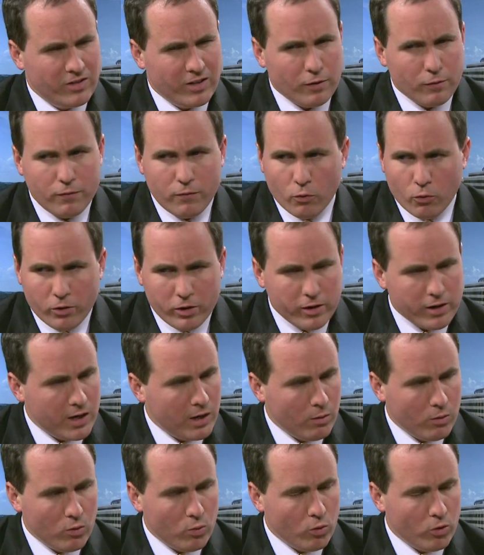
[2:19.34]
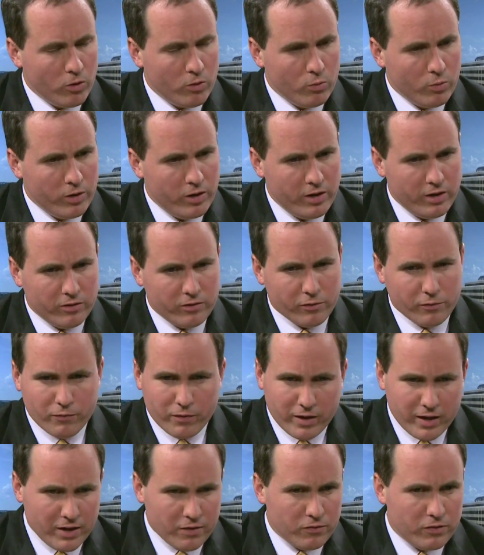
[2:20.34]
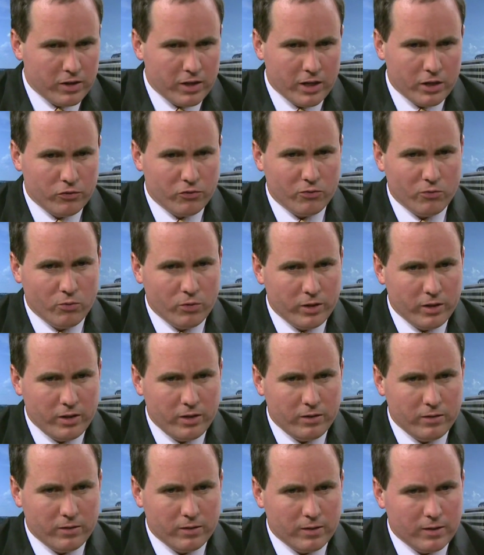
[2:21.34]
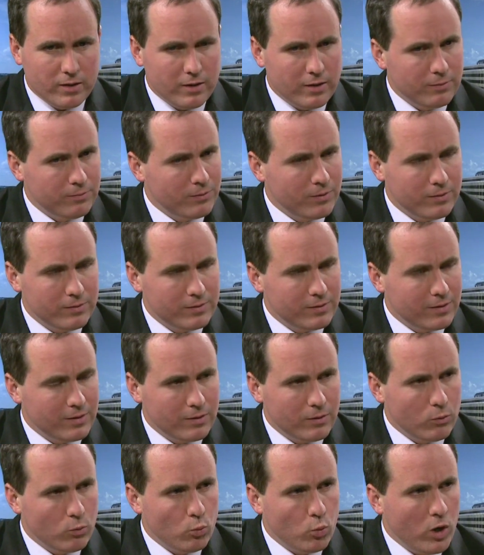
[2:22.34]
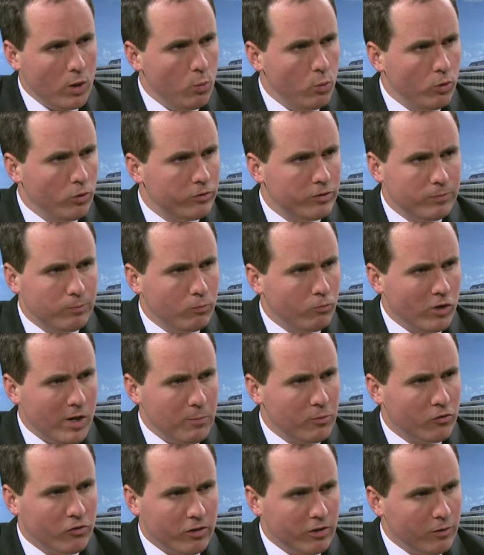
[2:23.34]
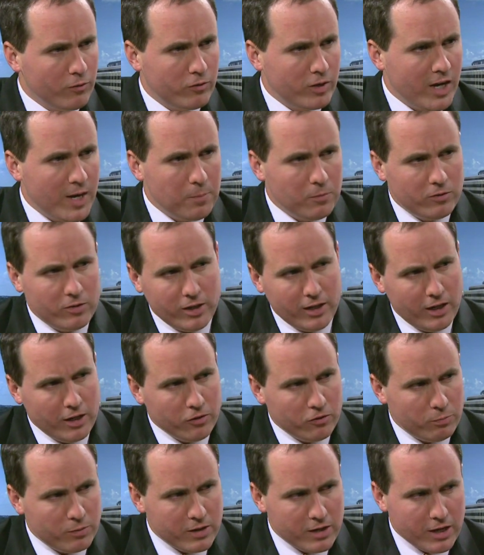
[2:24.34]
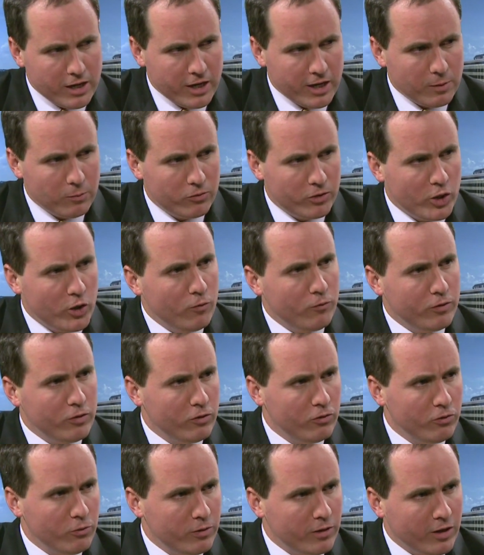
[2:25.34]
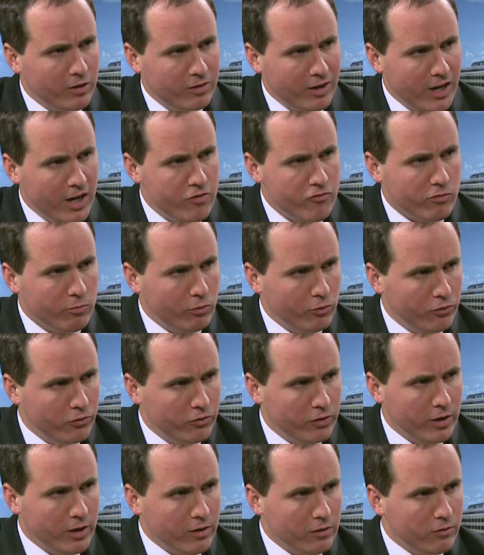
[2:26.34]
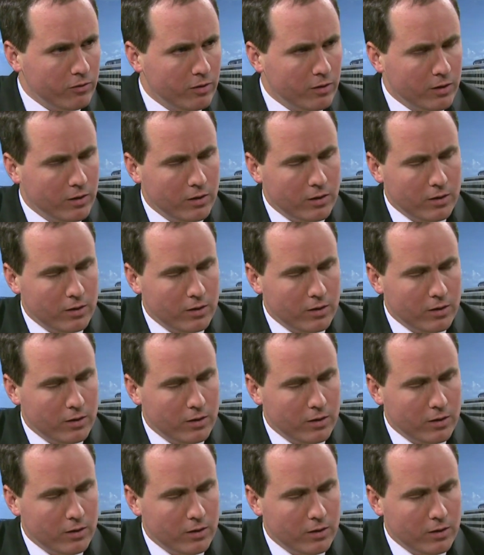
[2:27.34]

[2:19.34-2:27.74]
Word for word: Is that a 40-hour work week? Is it five days a week? Uh, what will Representative Thom Tillis be getting himself into in a tangible sense?